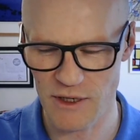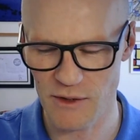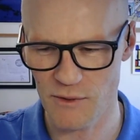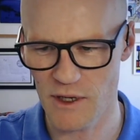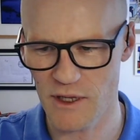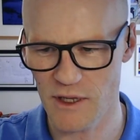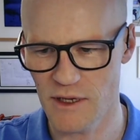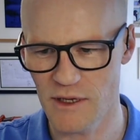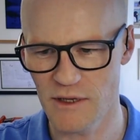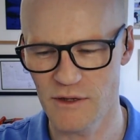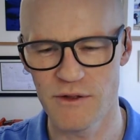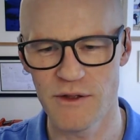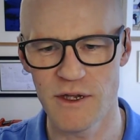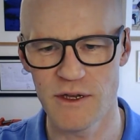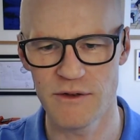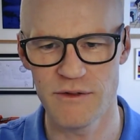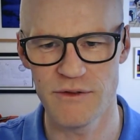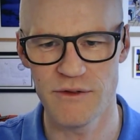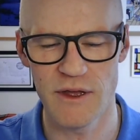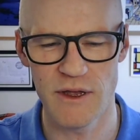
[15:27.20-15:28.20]
away
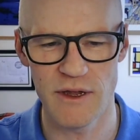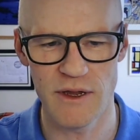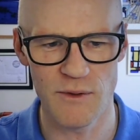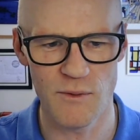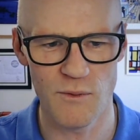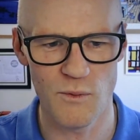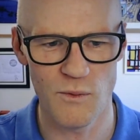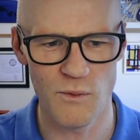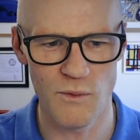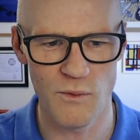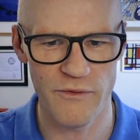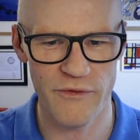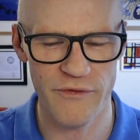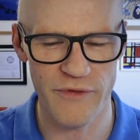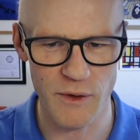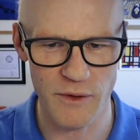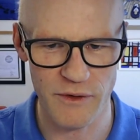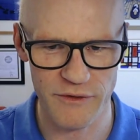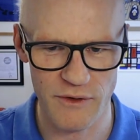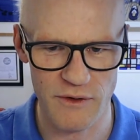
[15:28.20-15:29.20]
they
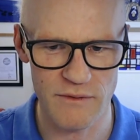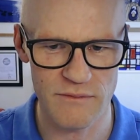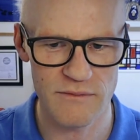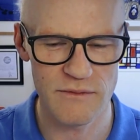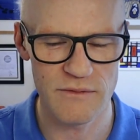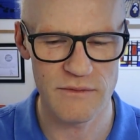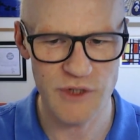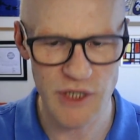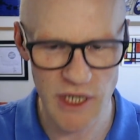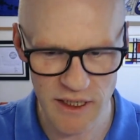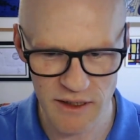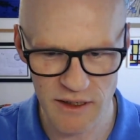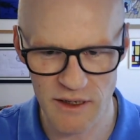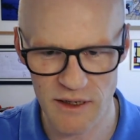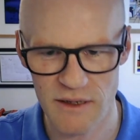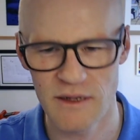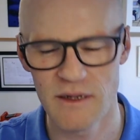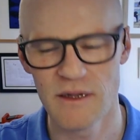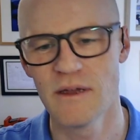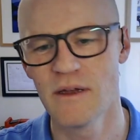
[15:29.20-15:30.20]
focus on
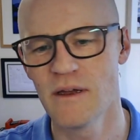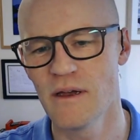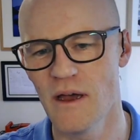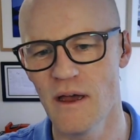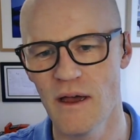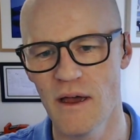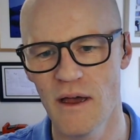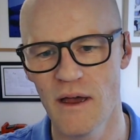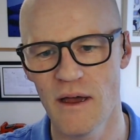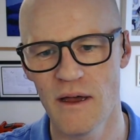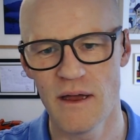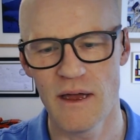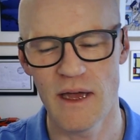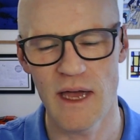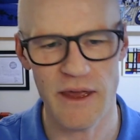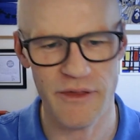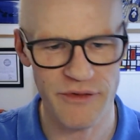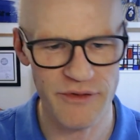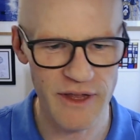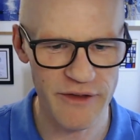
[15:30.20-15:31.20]
gender,
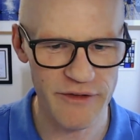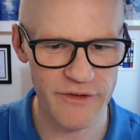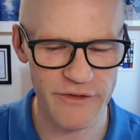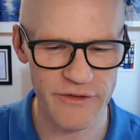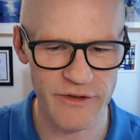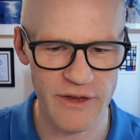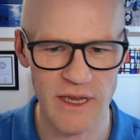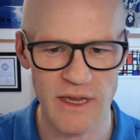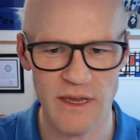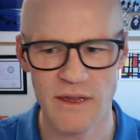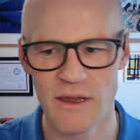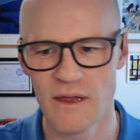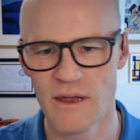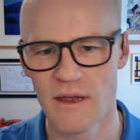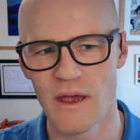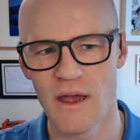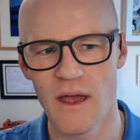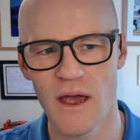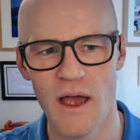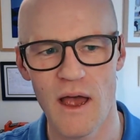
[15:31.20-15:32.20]
ethnicity.
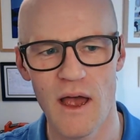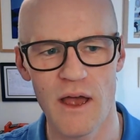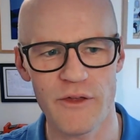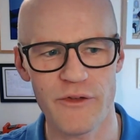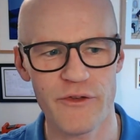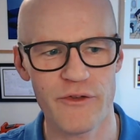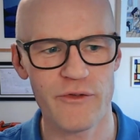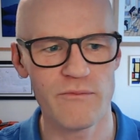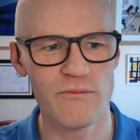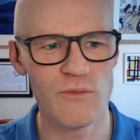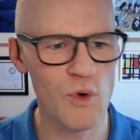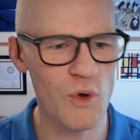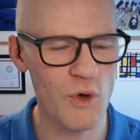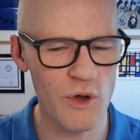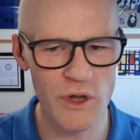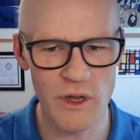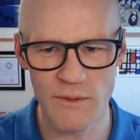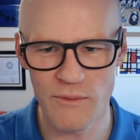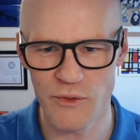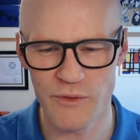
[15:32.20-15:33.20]
A small
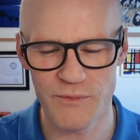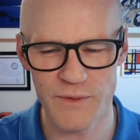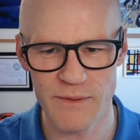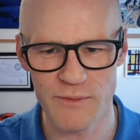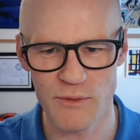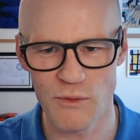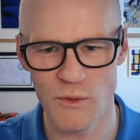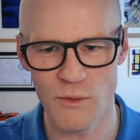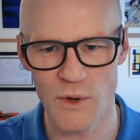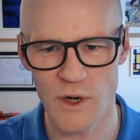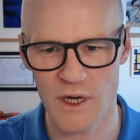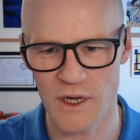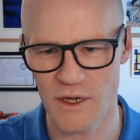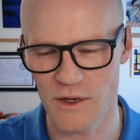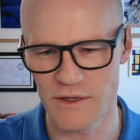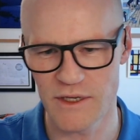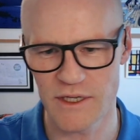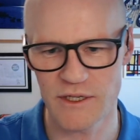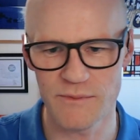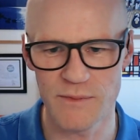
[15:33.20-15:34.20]
number of people were working
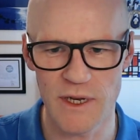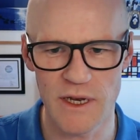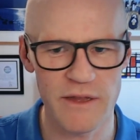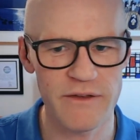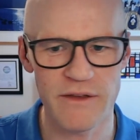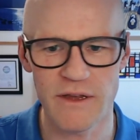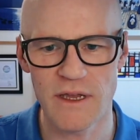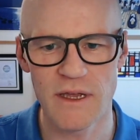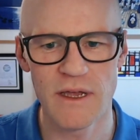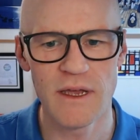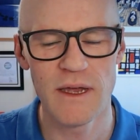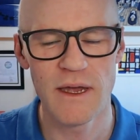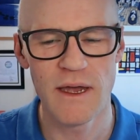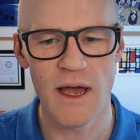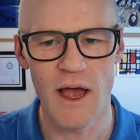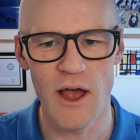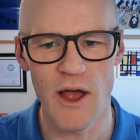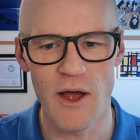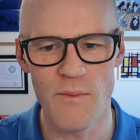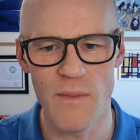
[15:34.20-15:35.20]
on disability,
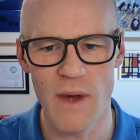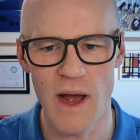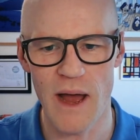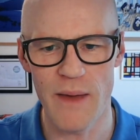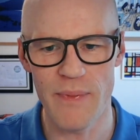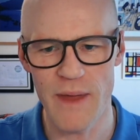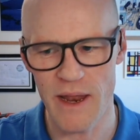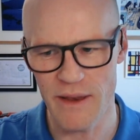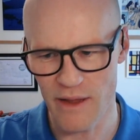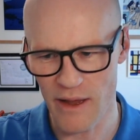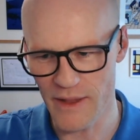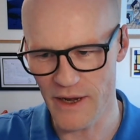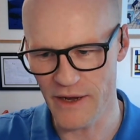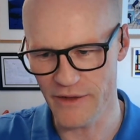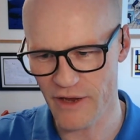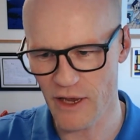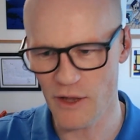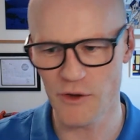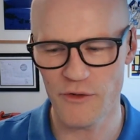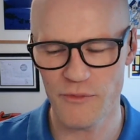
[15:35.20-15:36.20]
and then it
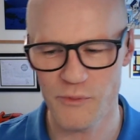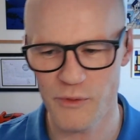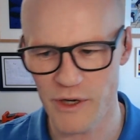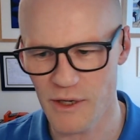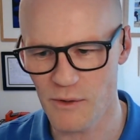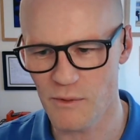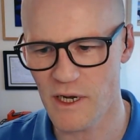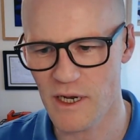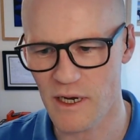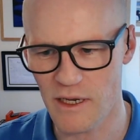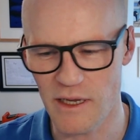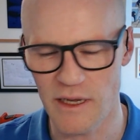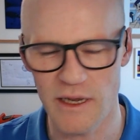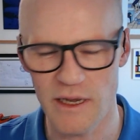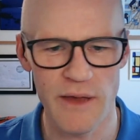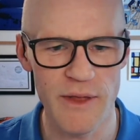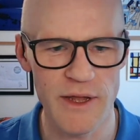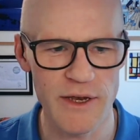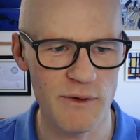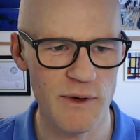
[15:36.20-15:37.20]
tailed off pretty quickly.
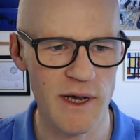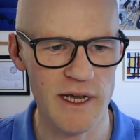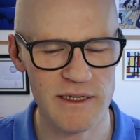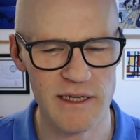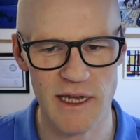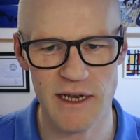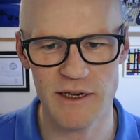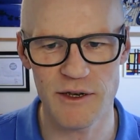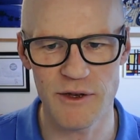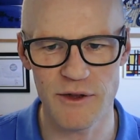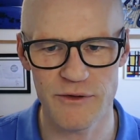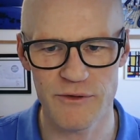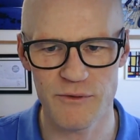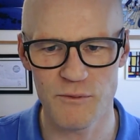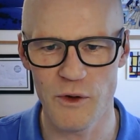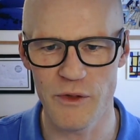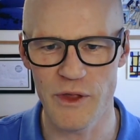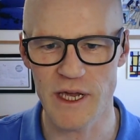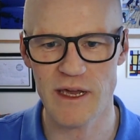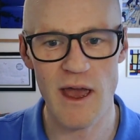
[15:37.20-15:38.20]
And then you ask candidates
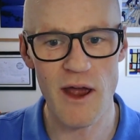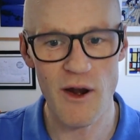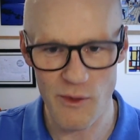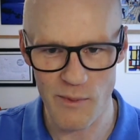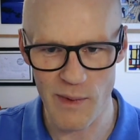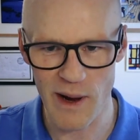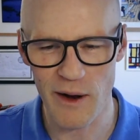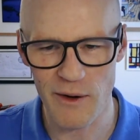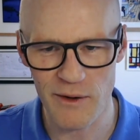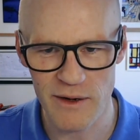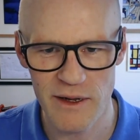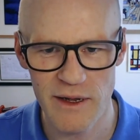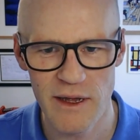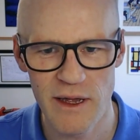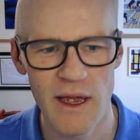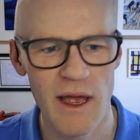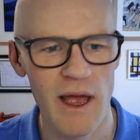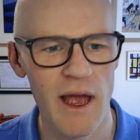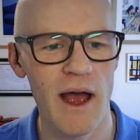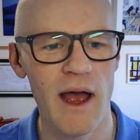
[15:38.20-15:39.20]
what they care about,
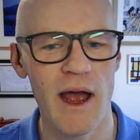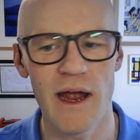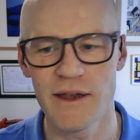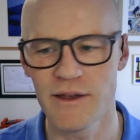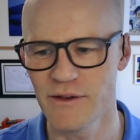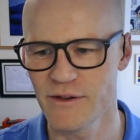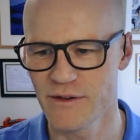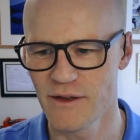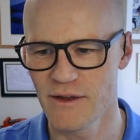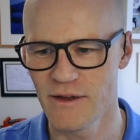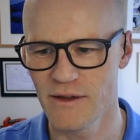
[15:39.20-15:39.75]
and